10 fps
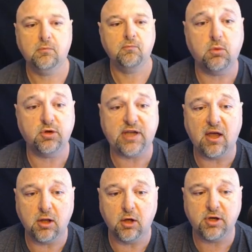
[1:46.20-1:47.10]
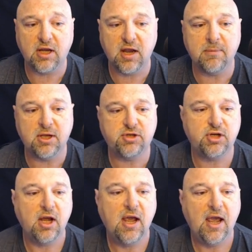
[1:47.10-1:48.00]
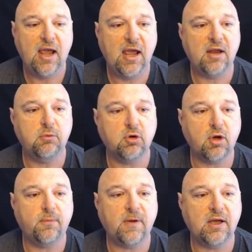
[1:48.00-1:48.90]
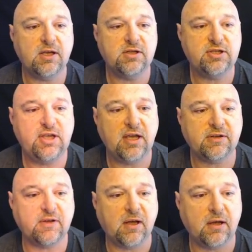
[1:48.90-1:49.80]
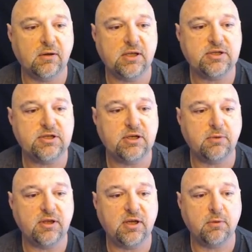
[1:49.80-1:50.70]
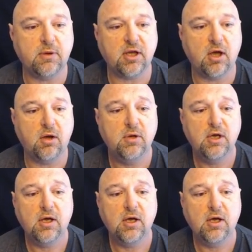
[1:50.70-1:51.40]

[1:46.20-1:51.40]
We'll download an image and we'll go find Santa. Let's see, right there we go.